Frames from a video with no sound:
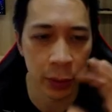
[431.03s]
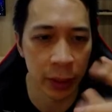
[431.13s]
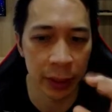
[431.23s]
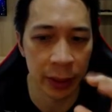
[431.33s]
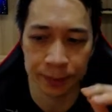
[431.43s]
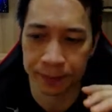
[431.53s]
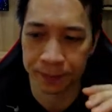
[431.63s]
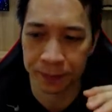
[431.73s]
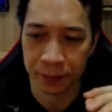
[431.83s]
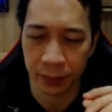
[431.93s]

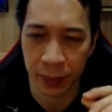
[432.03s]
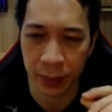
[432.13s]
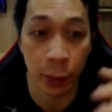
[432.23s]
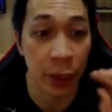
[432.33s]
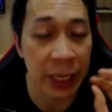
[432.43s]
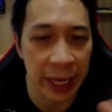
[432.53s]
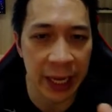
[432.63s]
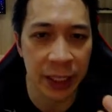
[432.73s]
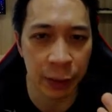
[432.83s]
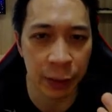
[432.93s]
more
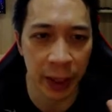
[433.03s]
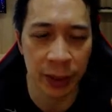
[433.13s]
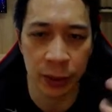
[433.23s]
engaging, right?